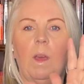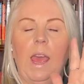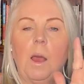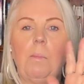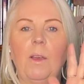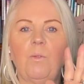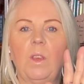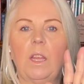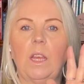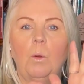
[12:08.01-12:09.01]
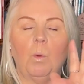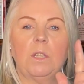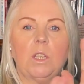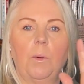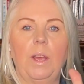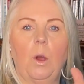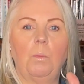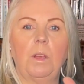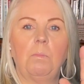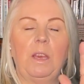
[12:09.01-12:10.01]
how am I feeling? What's going on
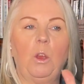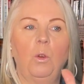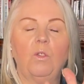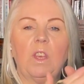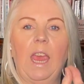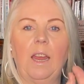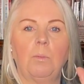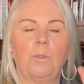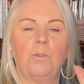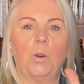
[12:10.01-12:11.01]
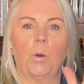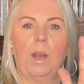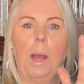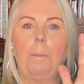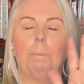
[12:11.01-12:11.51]
with me? Who's accountable for it?